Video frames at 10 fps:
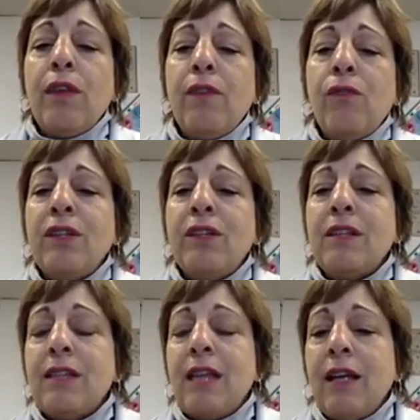their
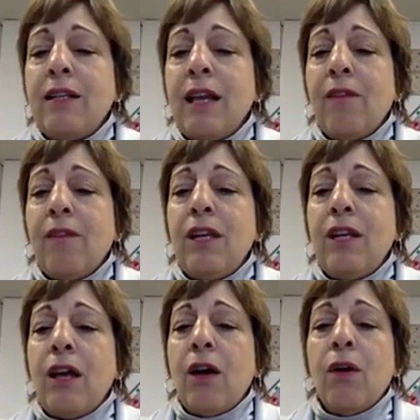voices, they can take a
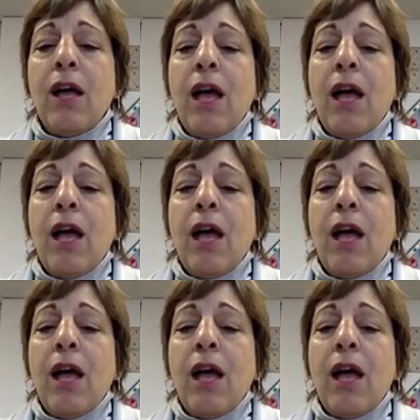video.